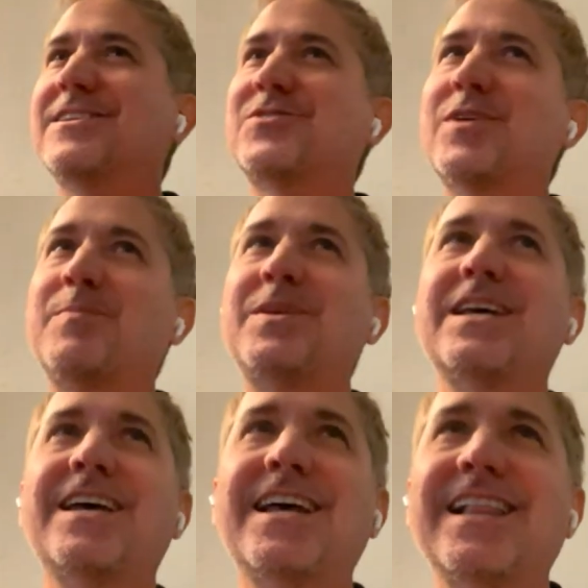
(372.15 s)
the script,
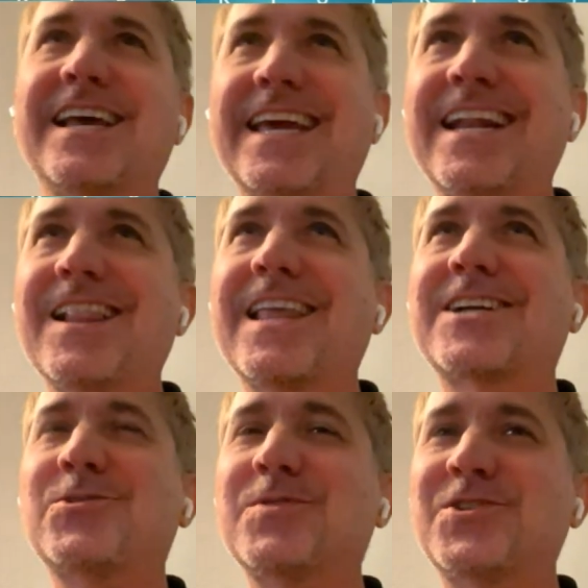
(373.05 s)
like in
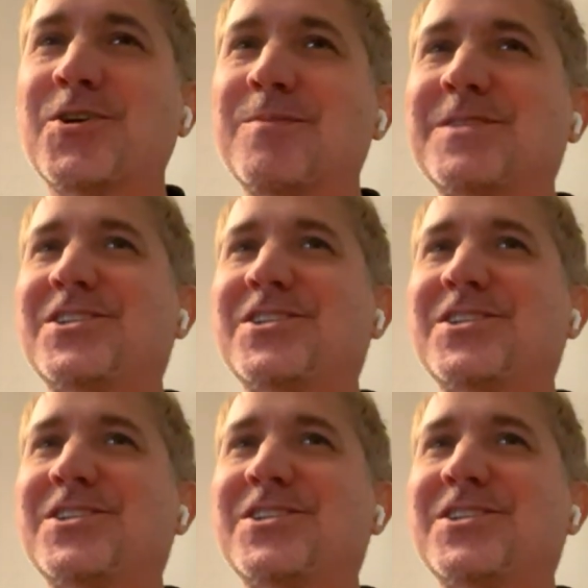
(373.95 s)
intellectual terms.